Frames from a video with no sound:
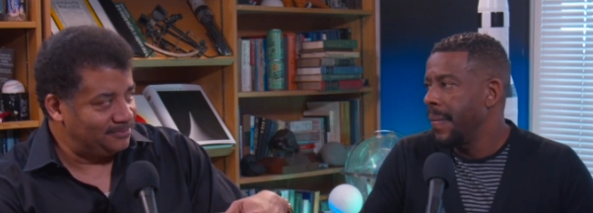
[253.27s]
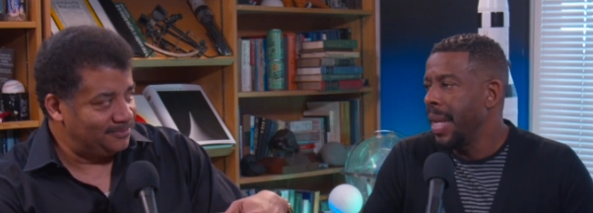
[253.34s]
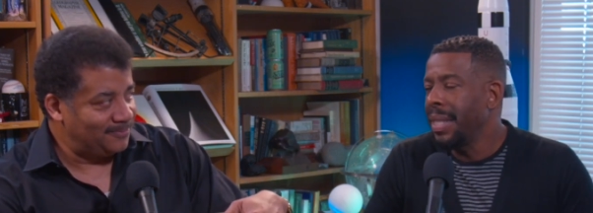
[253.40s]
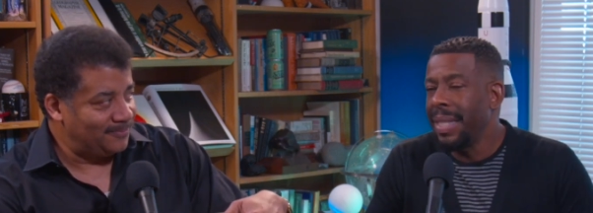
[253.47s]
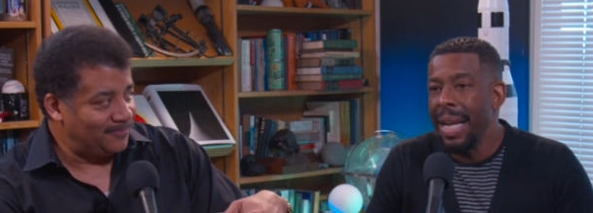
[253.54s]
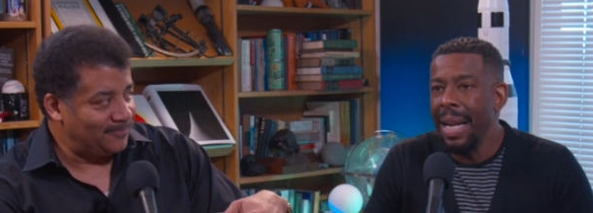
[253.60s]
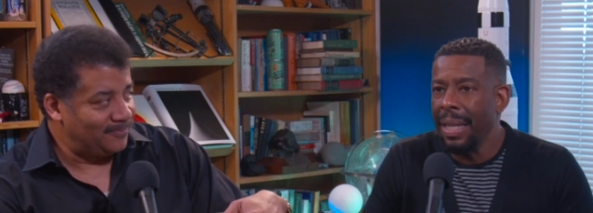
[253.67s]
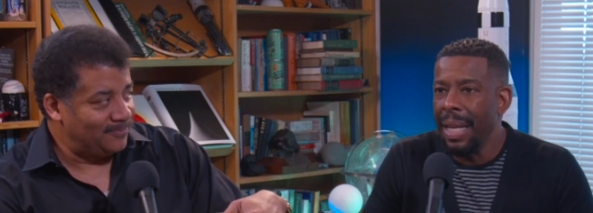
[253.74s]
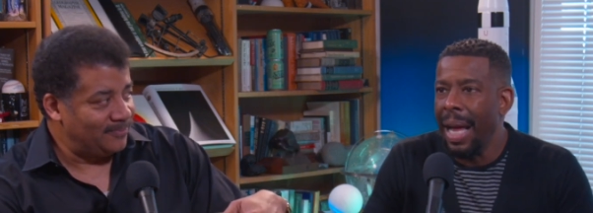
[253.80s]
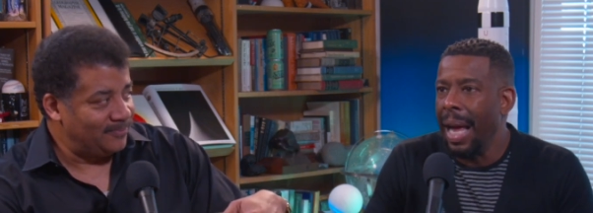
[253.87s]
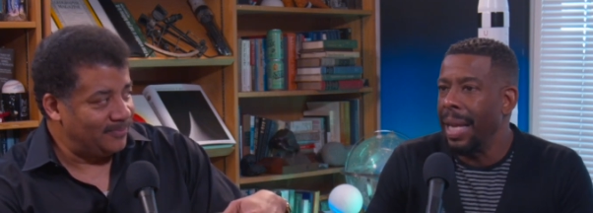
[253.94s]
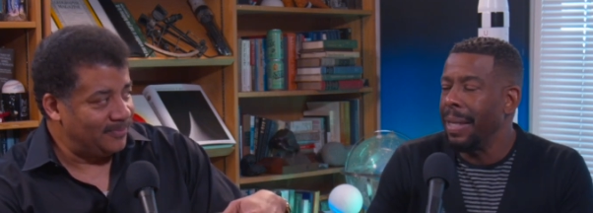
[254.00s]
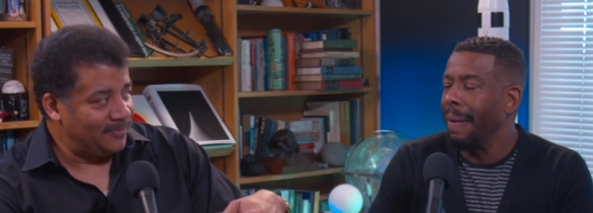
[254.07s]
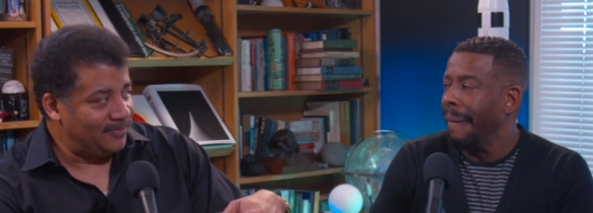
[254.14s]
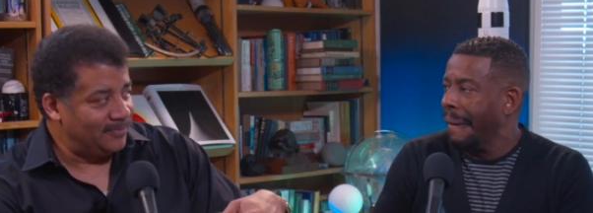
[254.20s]
Speaker 1: That's not a
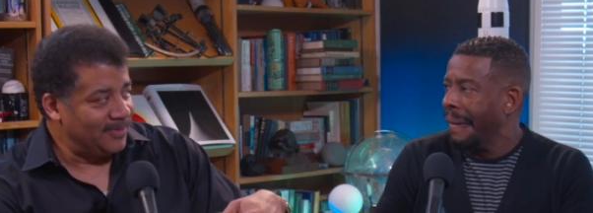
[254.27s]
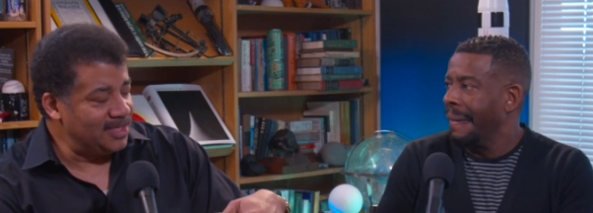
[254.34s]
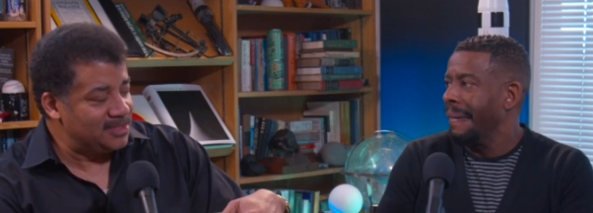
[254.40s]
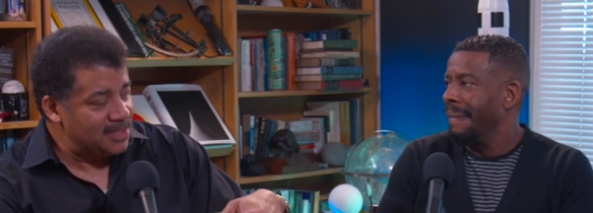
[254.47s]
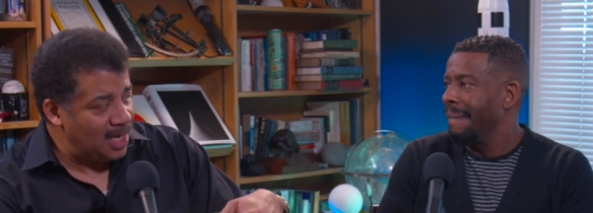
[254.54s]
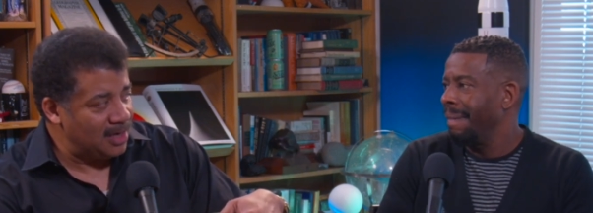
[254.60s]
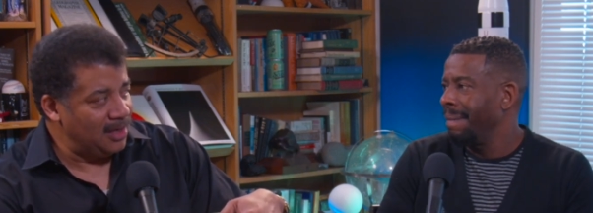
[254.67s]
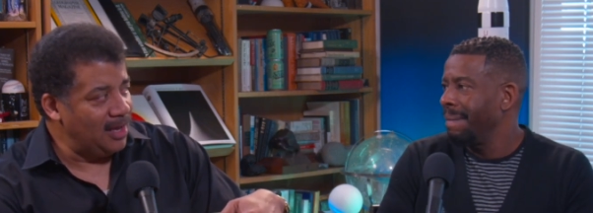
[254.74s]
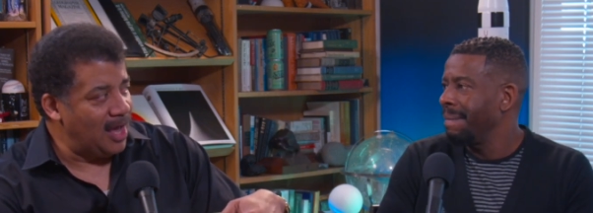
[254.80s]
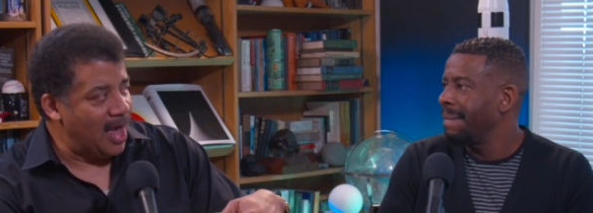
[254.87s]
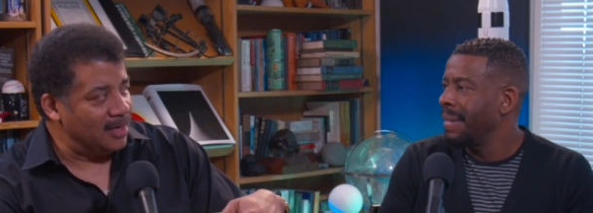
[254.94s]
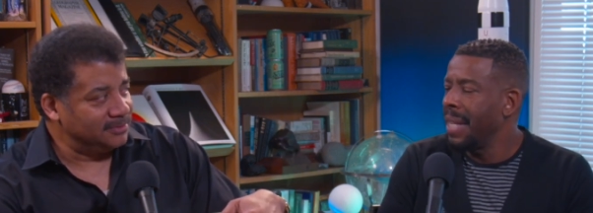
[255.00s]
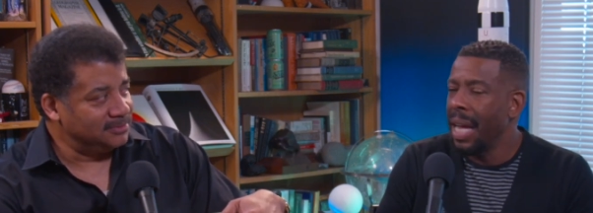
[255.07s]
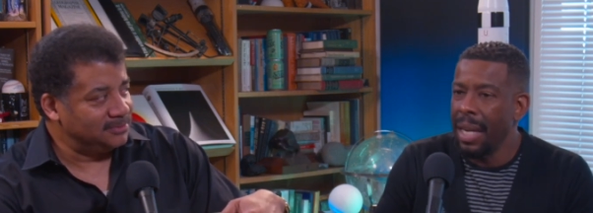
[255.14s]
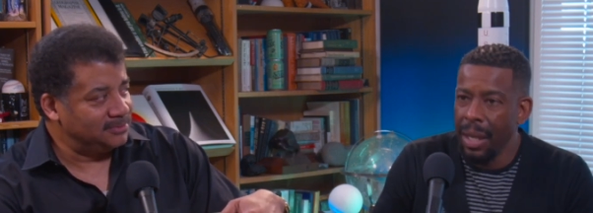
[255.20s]
lot. It's not a
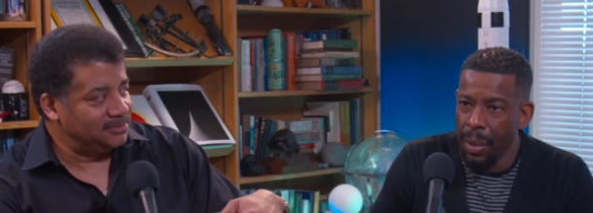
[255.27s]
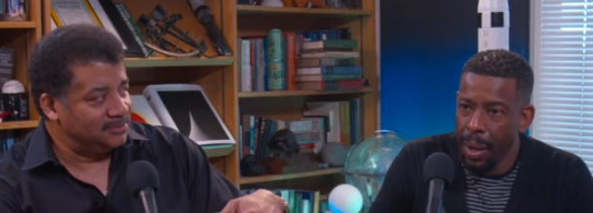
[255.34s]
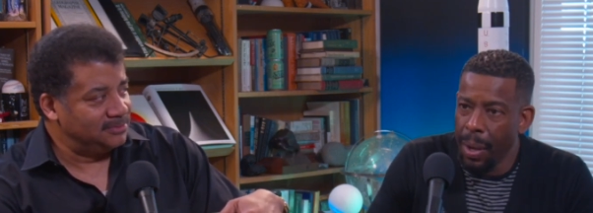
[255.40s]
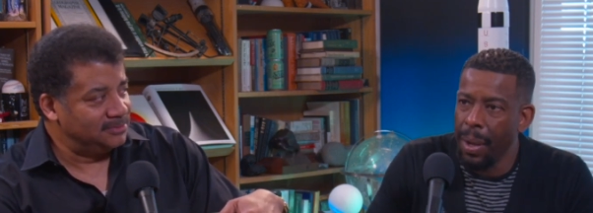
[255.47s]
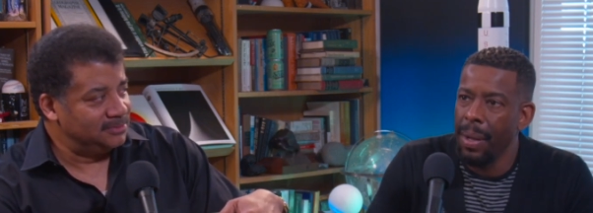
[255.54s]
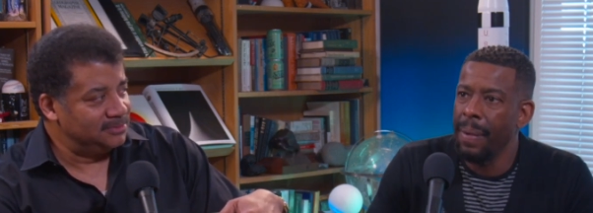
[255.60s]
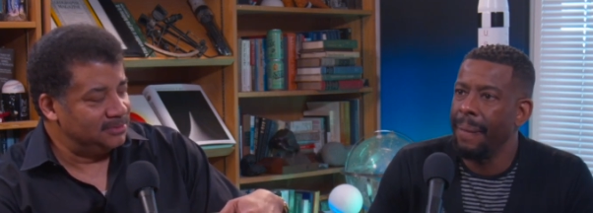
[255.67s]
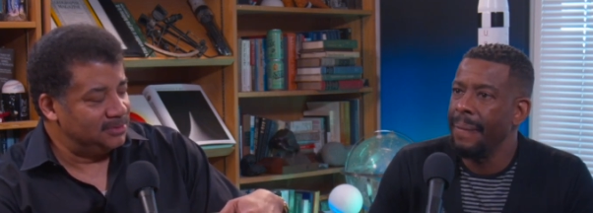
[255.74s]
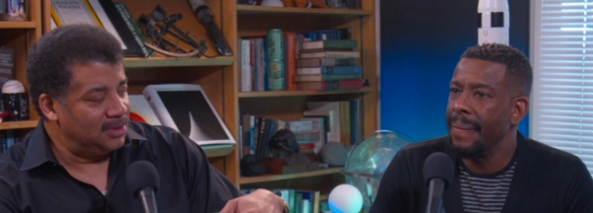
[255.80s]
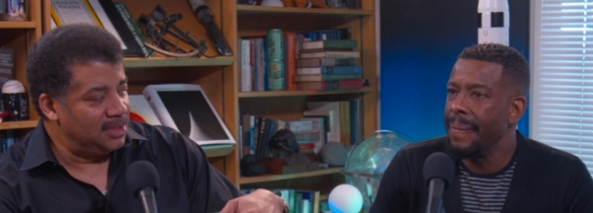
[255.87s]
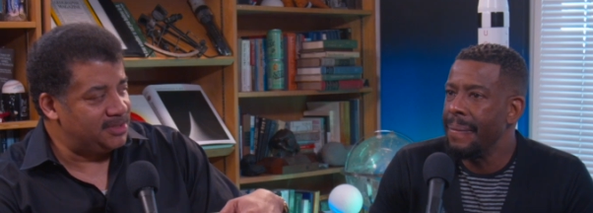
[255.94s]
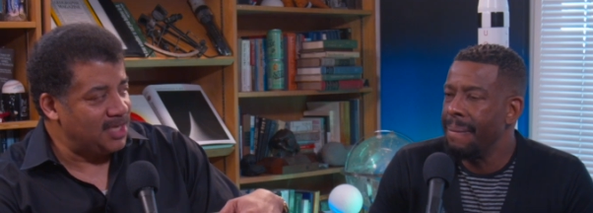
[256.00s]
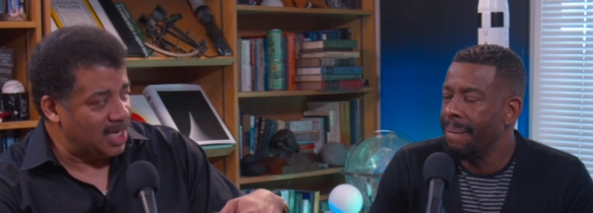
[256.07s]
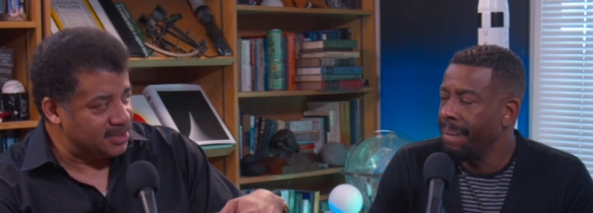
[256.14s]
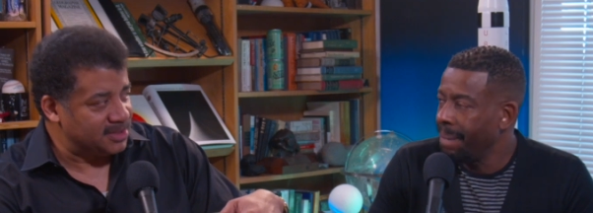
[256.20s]
lot. Not at all.
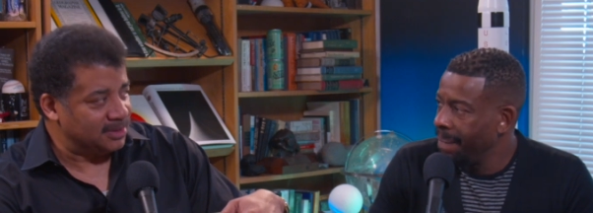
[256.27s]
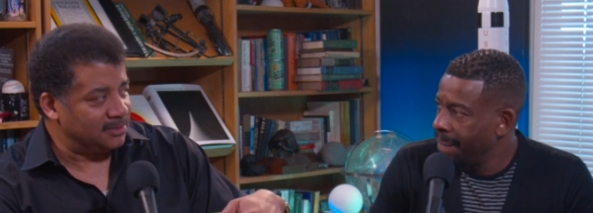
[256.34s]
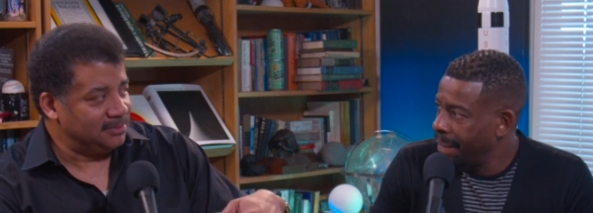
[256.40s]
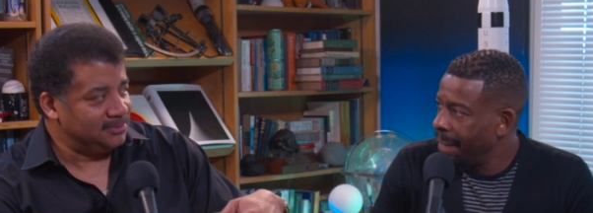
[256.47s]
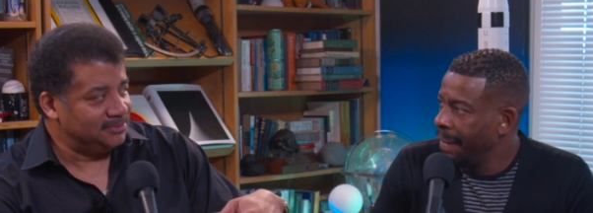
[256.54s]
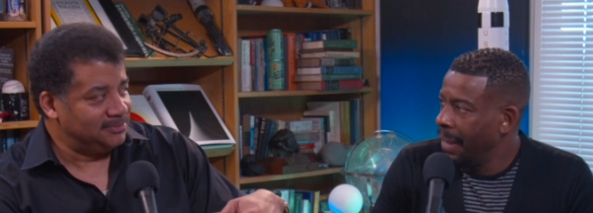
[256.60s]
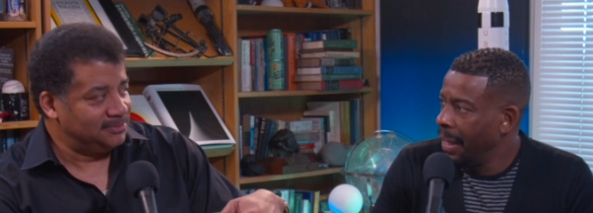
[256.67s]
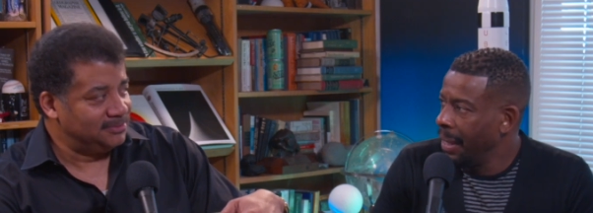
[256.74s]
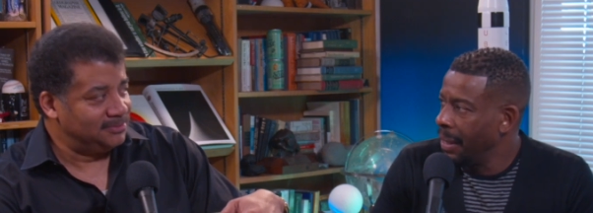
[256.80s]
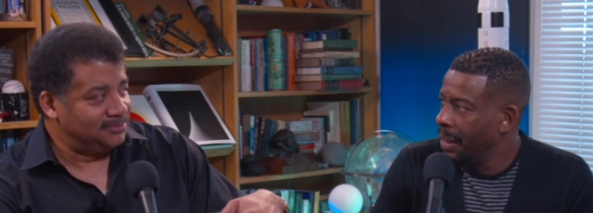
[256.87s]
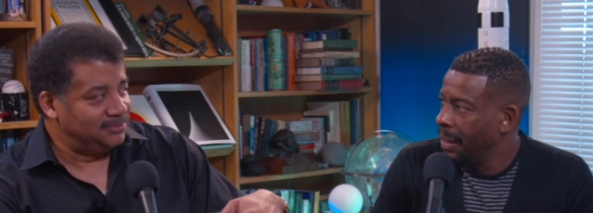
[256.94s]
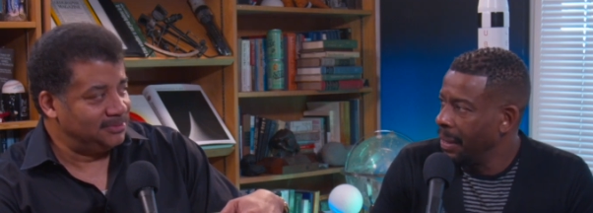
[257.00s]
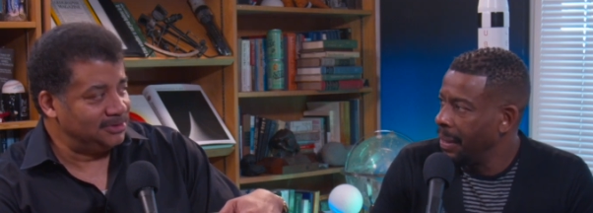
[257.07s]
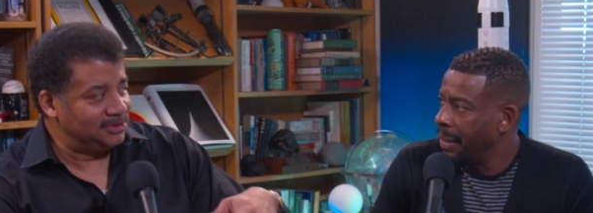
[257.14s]
A dozen. Right.